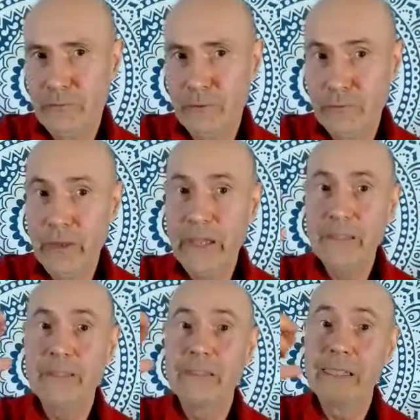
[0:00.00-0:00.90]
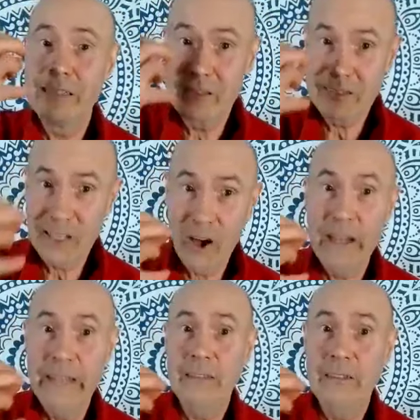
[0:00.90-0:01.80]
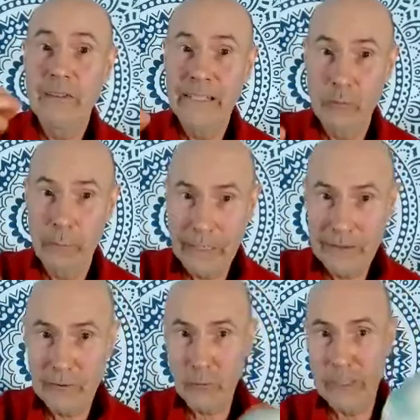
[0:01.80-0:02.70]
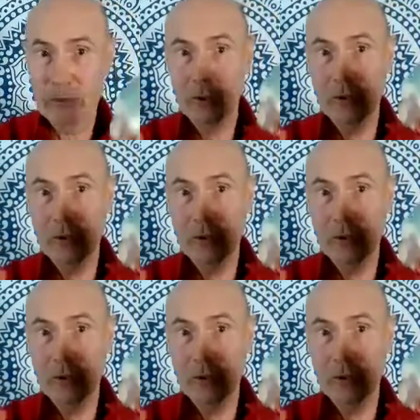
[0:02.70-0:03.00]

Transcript: for the face is inside the nasal passageways.